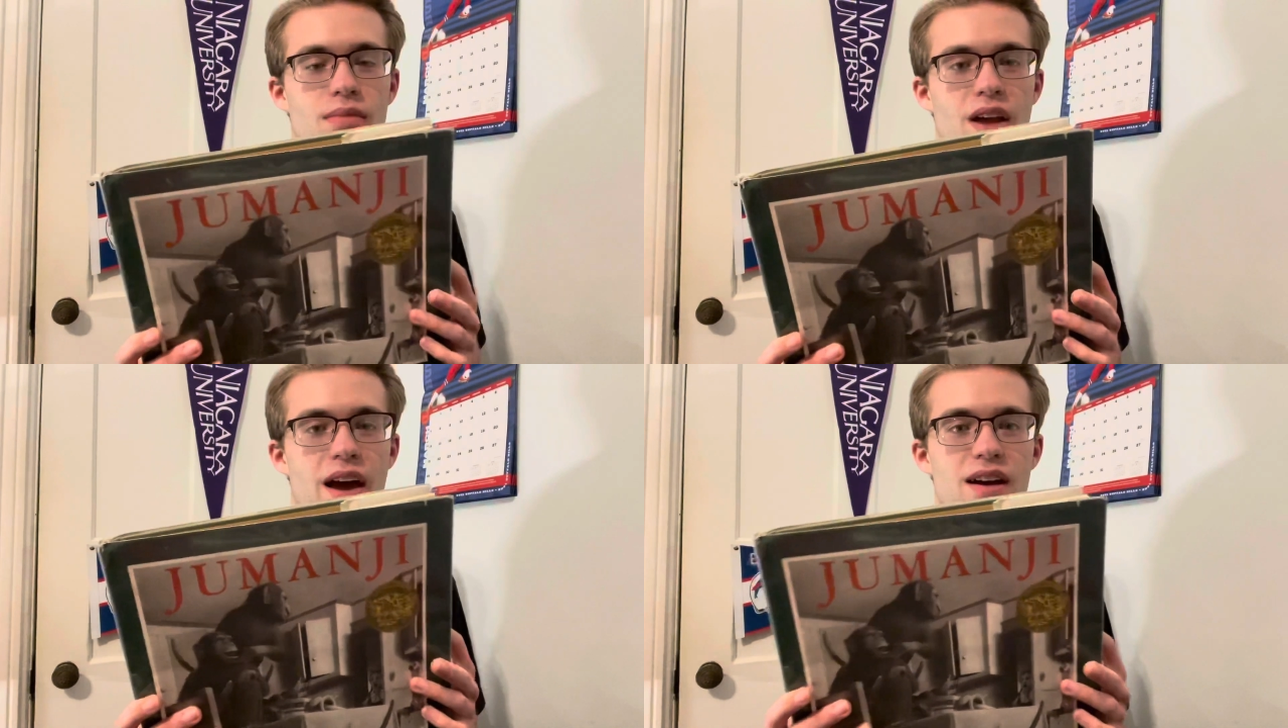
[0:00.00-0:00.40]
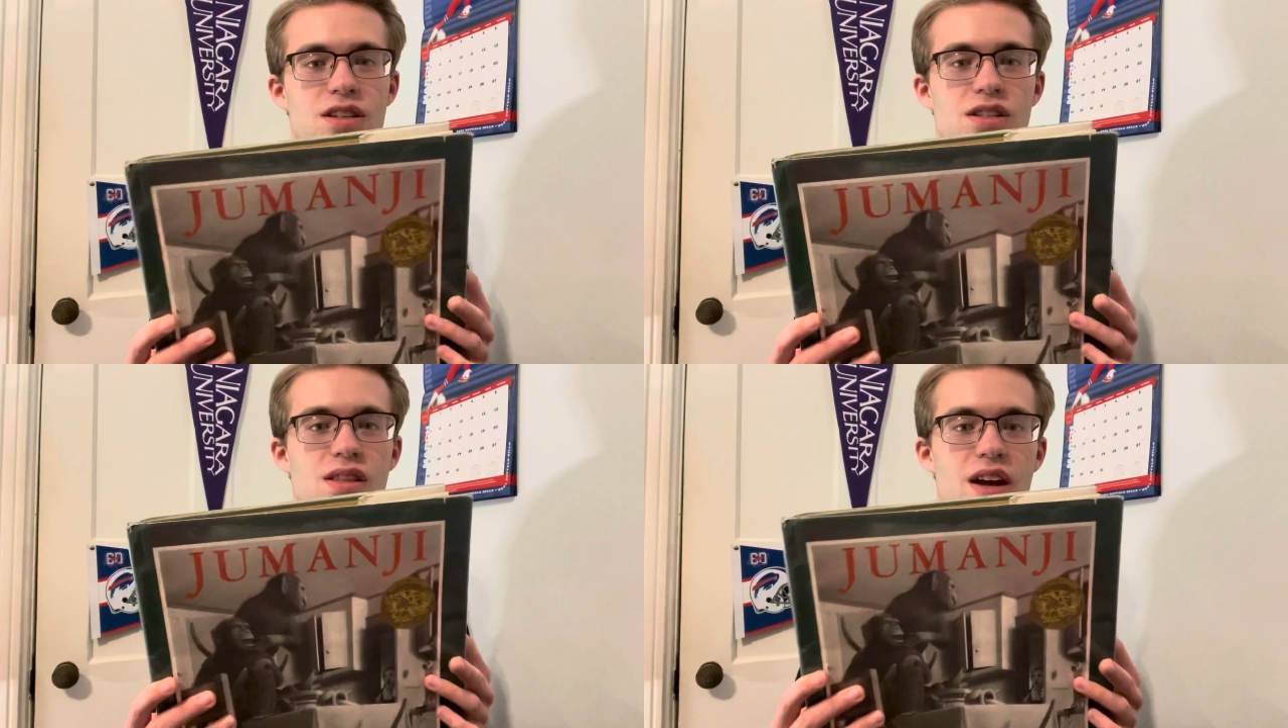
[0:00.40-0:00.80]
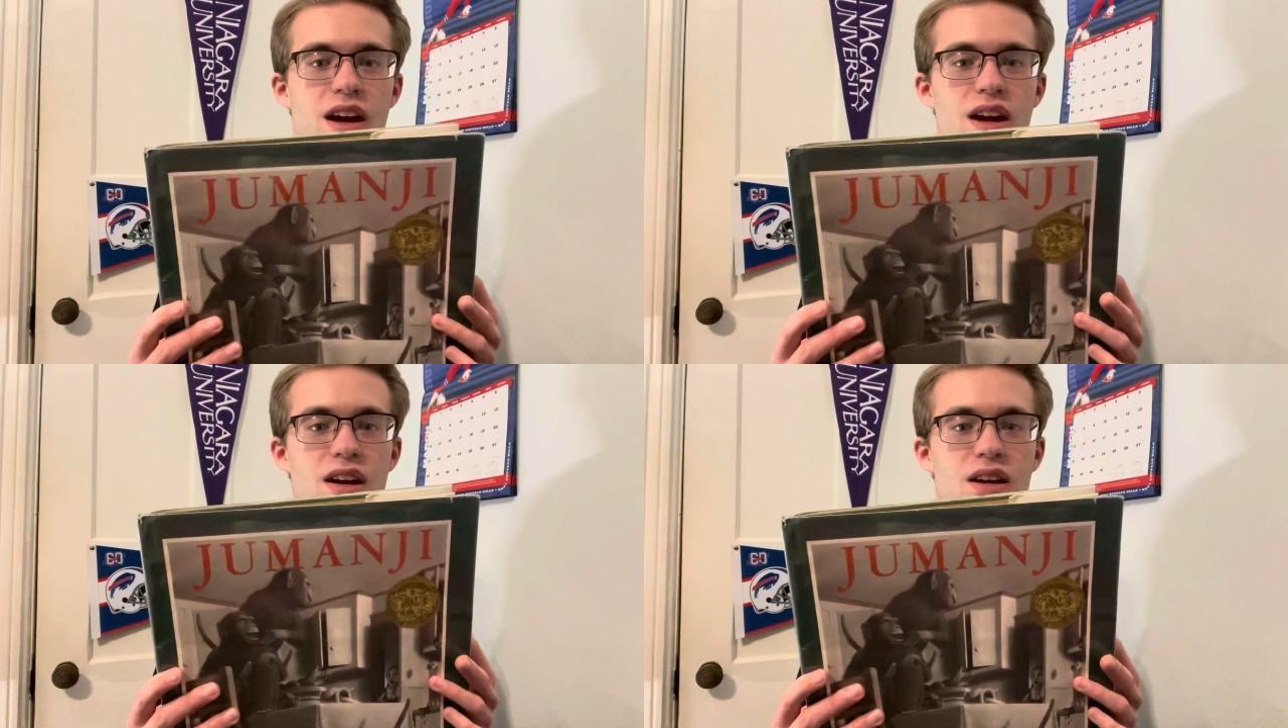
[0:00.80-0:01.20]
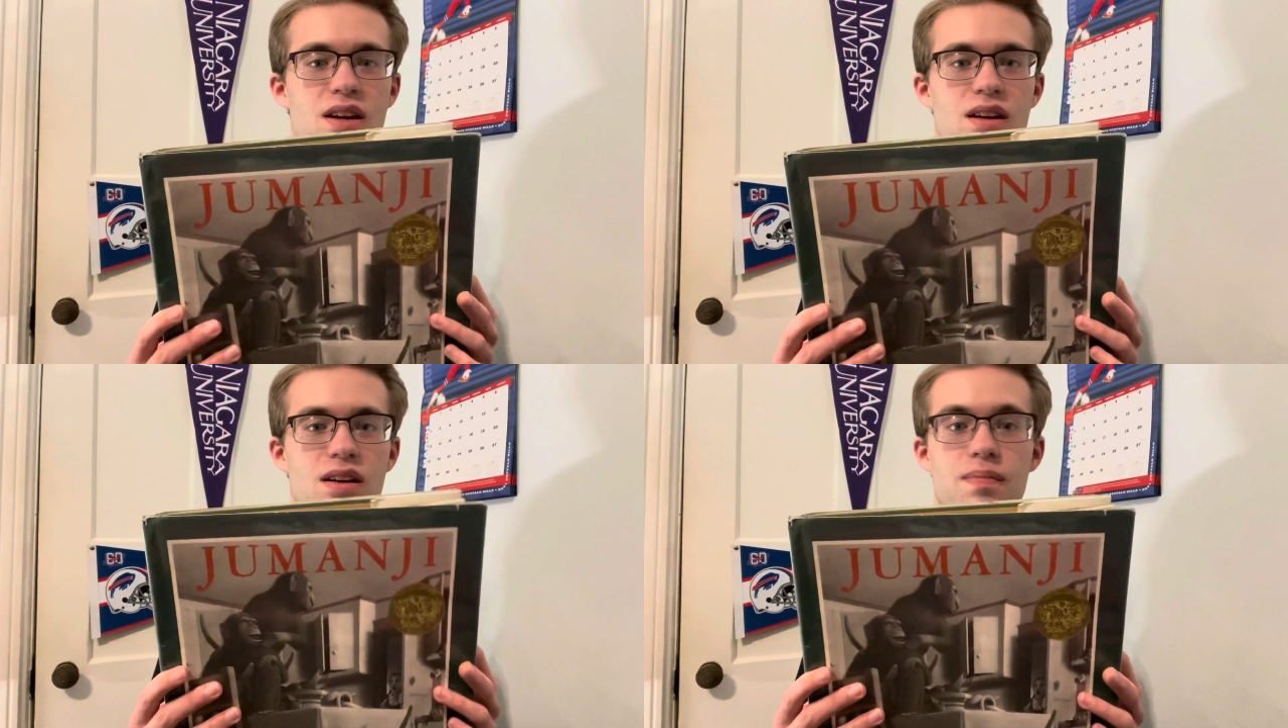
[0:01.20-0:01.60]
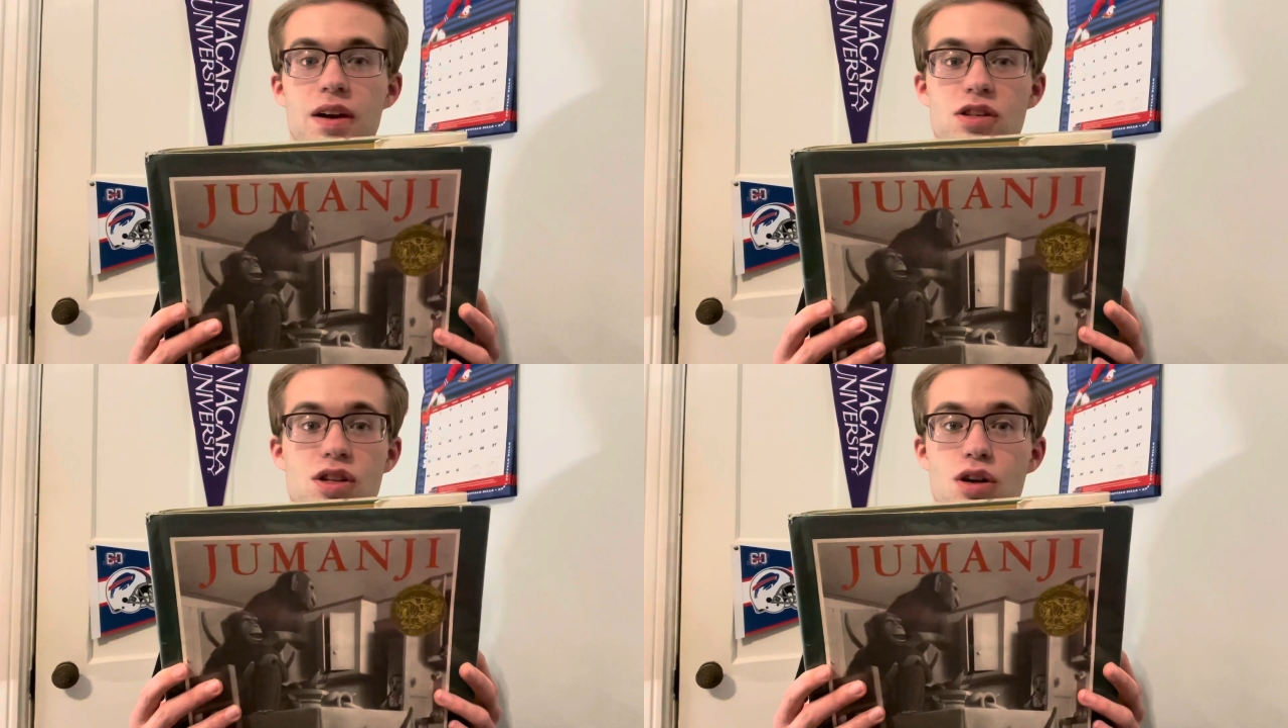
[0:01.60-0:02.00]
as they
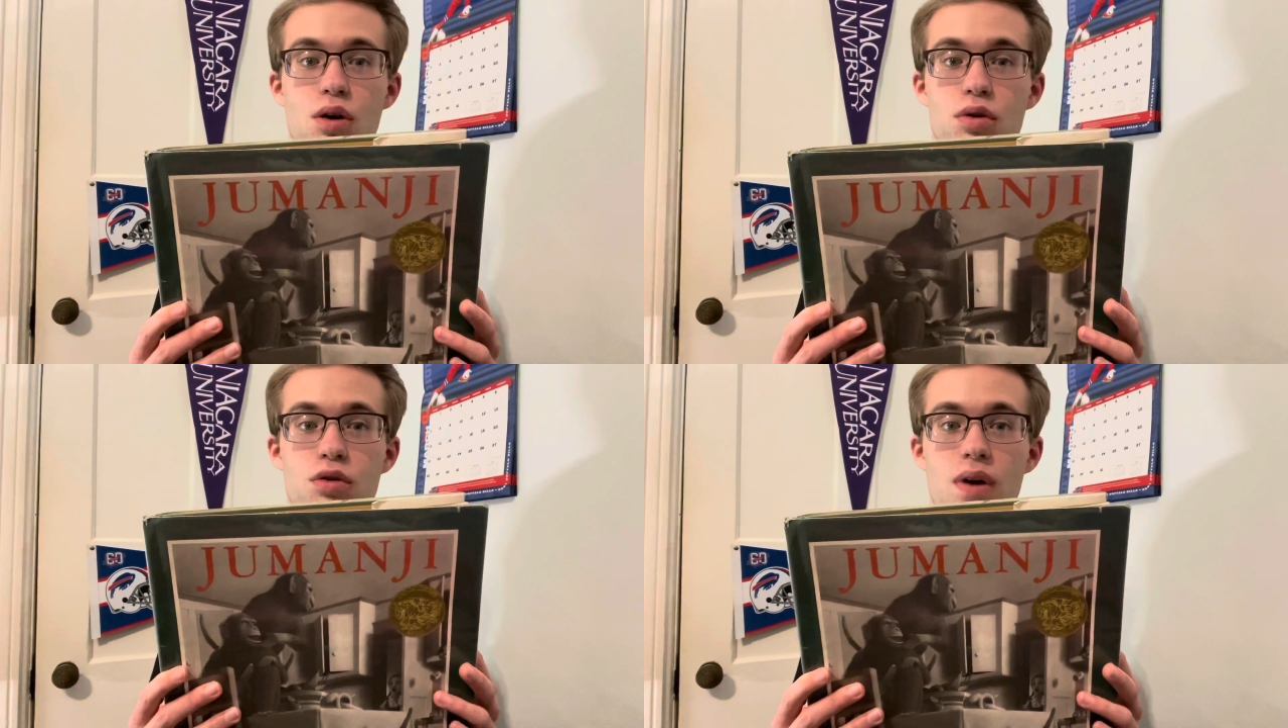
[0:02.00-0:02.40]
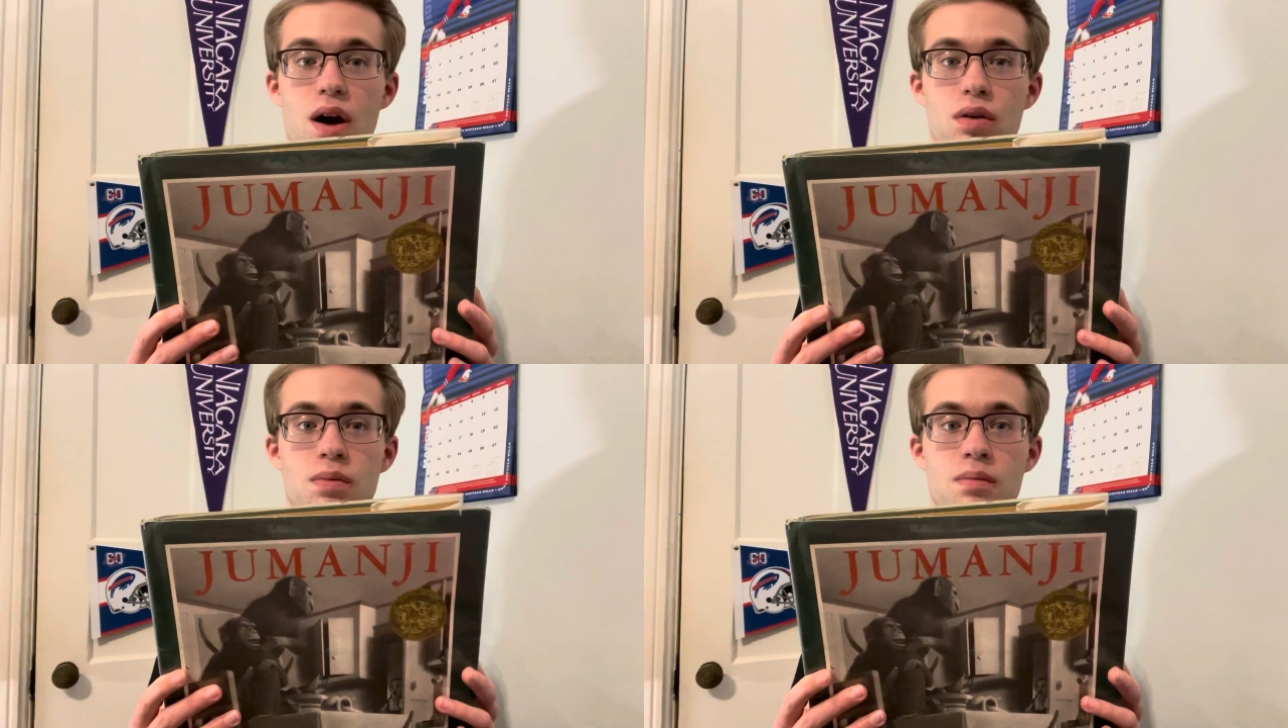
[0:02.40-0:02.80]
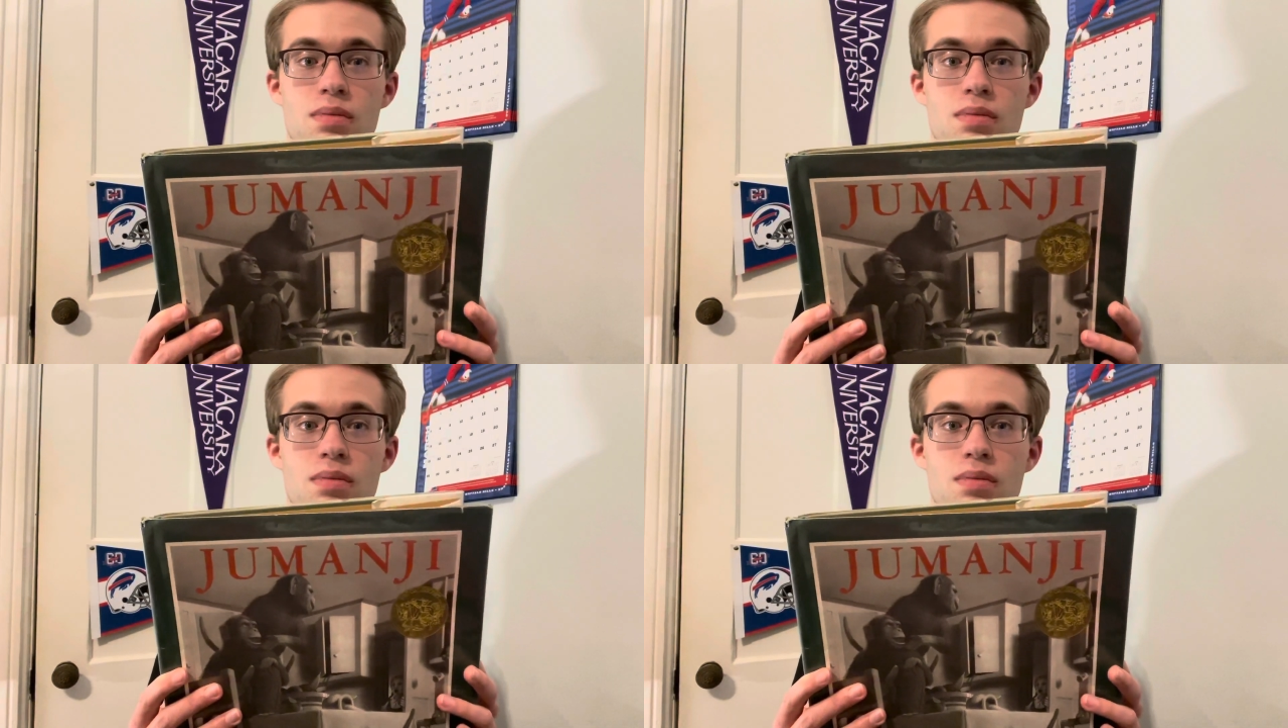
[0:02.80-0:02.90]
basically go throughout